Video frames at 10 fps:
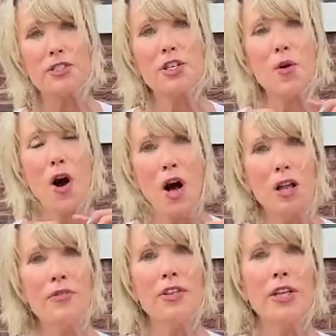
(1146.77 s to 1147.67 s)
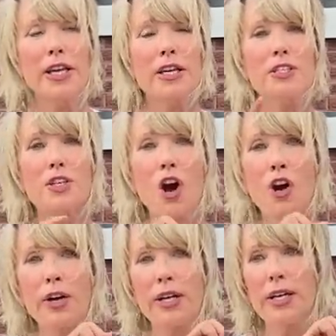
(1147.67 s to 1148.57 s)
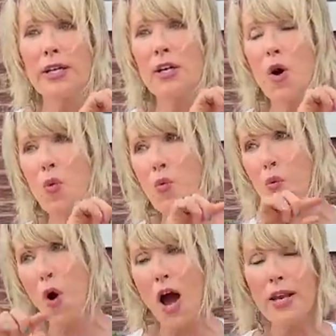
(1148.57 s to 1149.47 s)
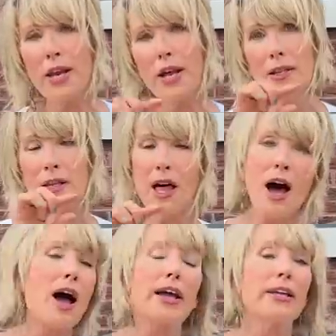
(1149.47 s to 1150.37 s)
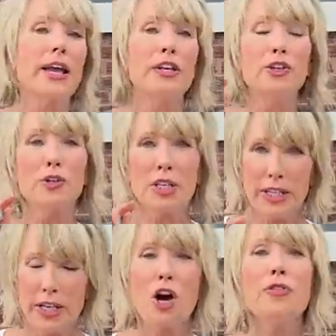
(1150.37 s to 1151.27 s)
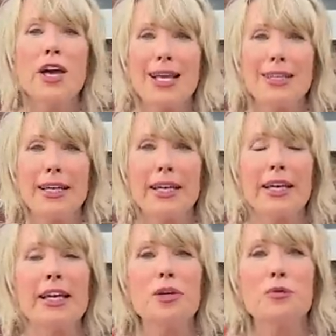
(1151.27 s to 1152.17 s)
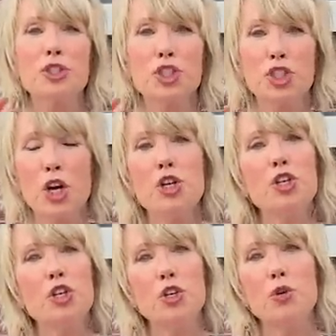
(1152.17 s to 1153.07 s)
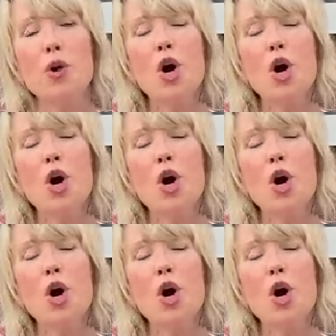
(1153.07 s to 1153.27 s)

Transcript: So all of the links are in one line and you click on that link and it will show you